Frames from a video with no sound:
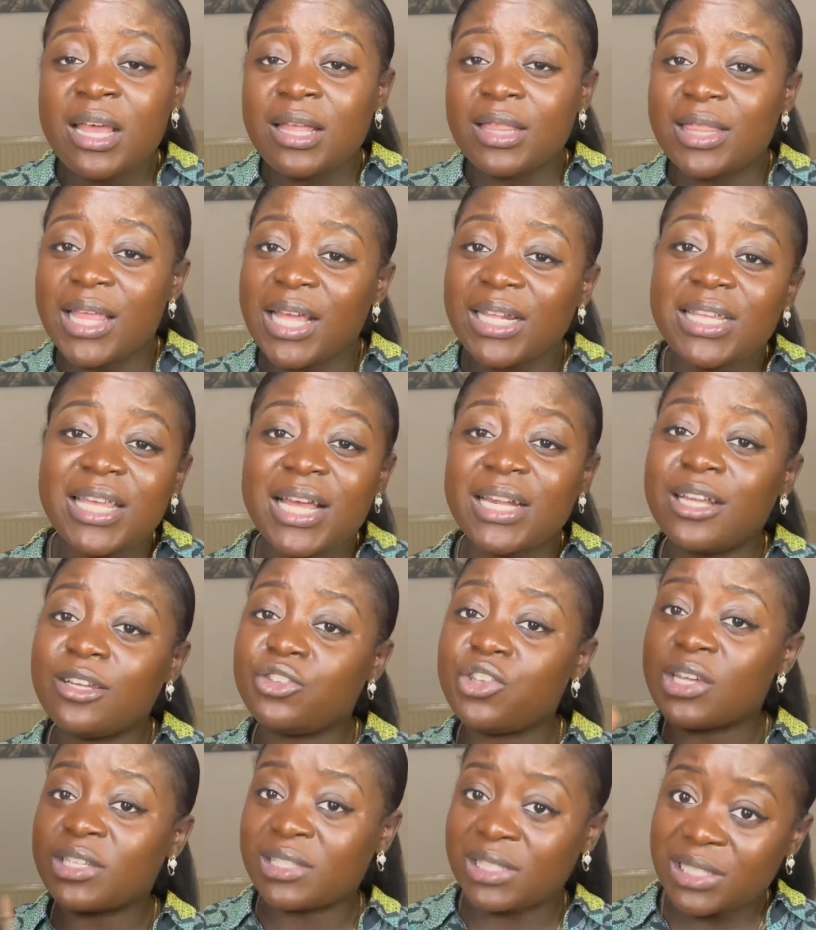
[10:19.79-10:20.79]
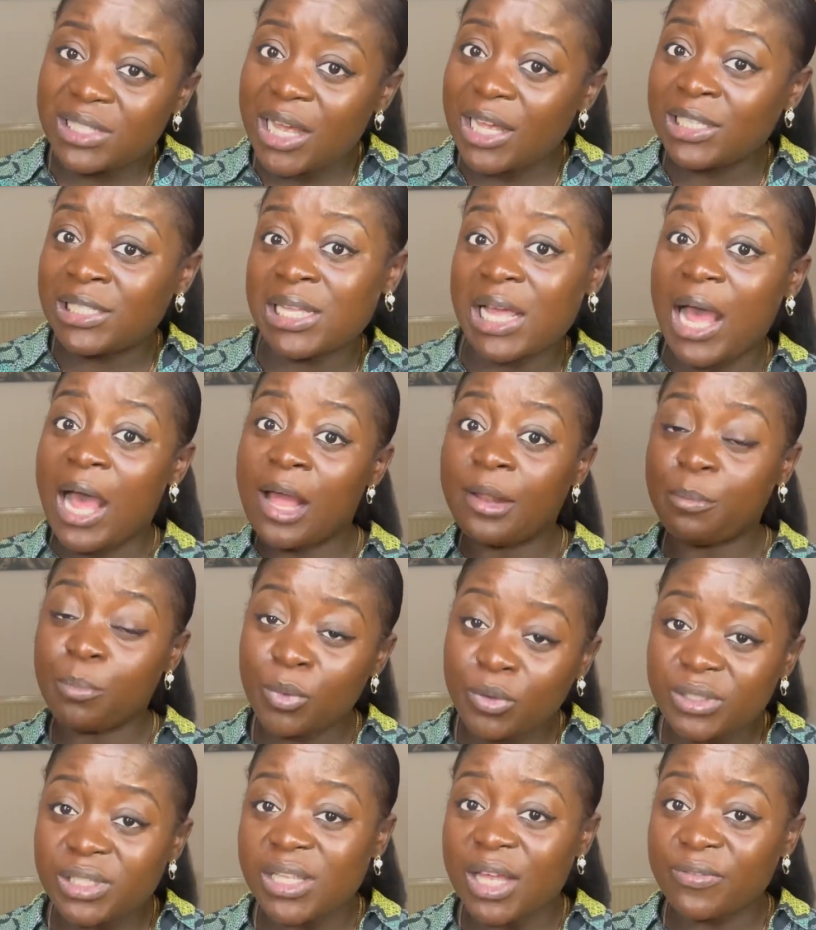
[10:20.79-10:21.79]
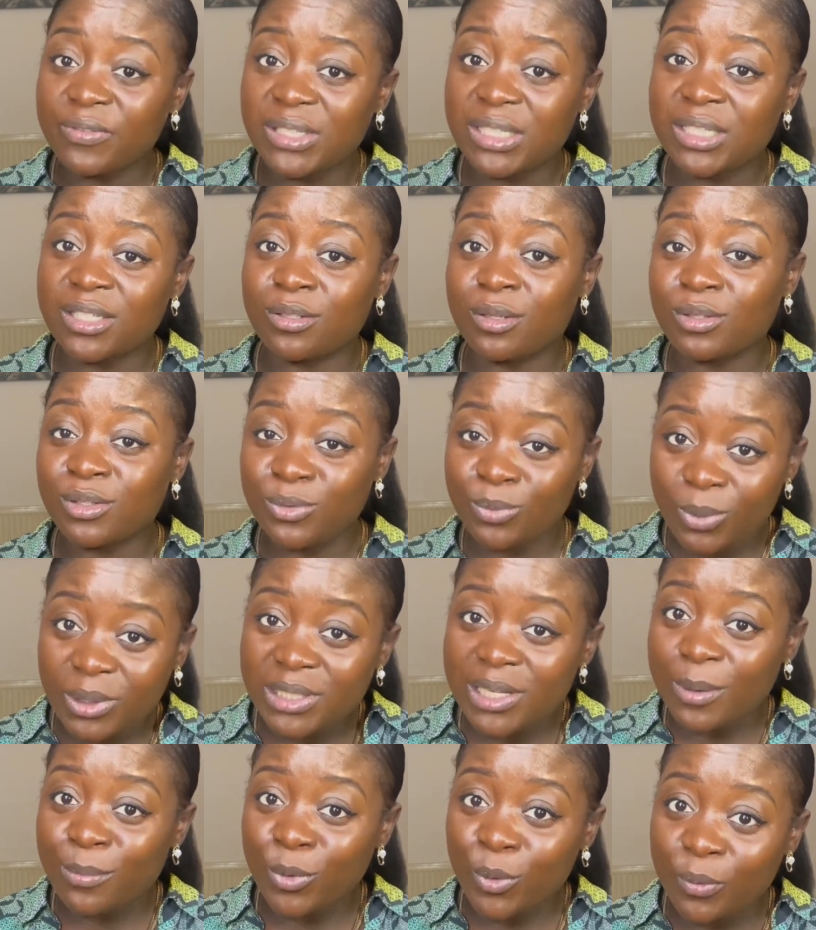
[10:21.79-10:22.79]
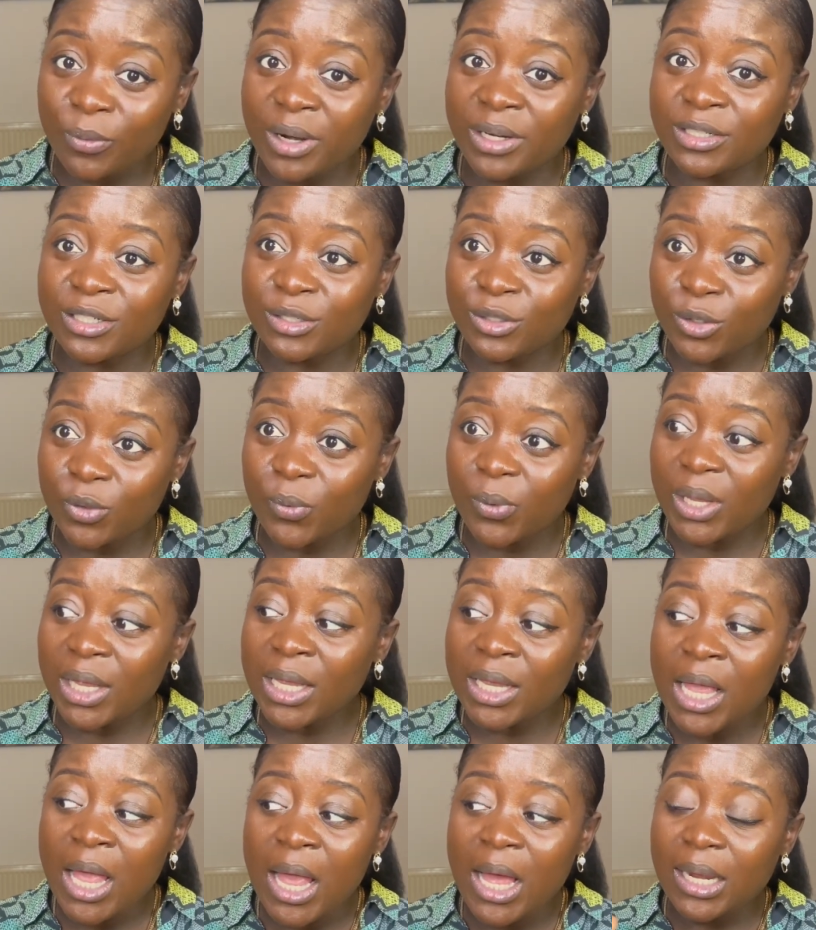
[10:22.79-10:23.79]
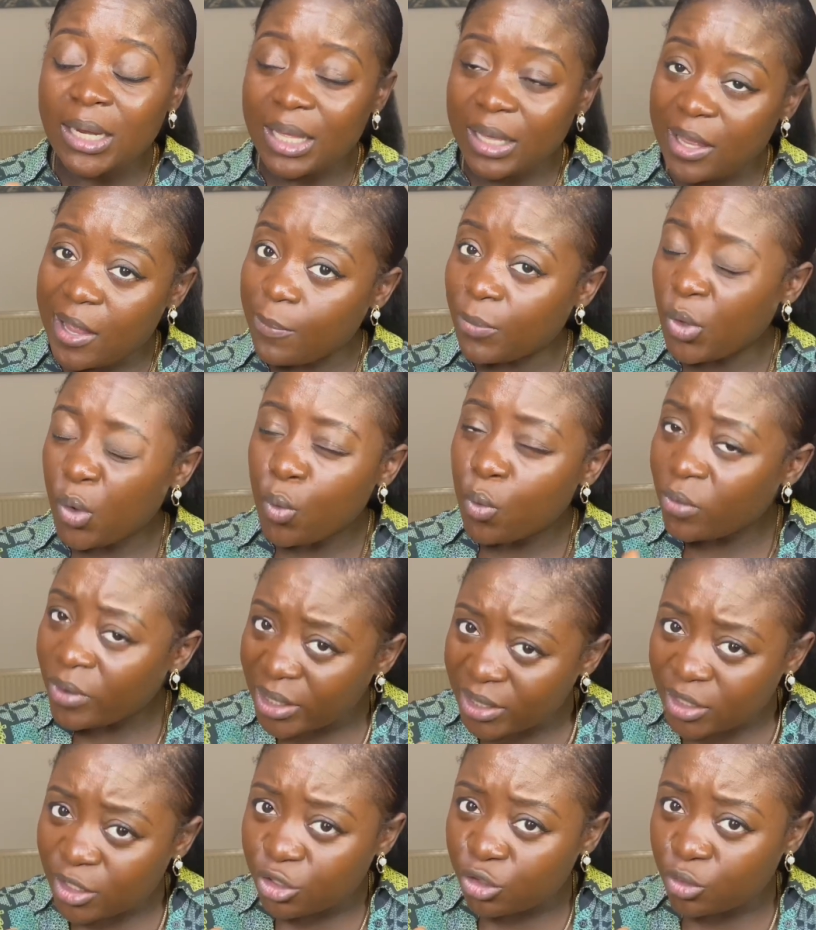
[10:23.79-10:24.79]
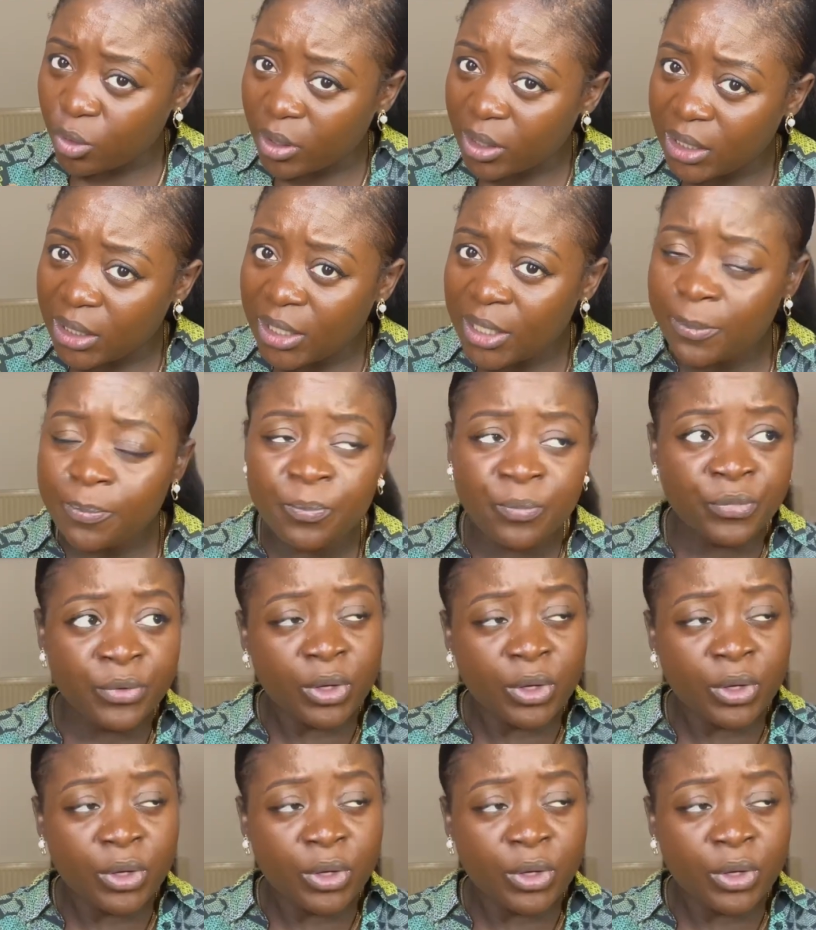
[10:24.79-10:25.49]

Then the NHS decides to add more services onto what I'm already doing. Like, I'm not already struggling.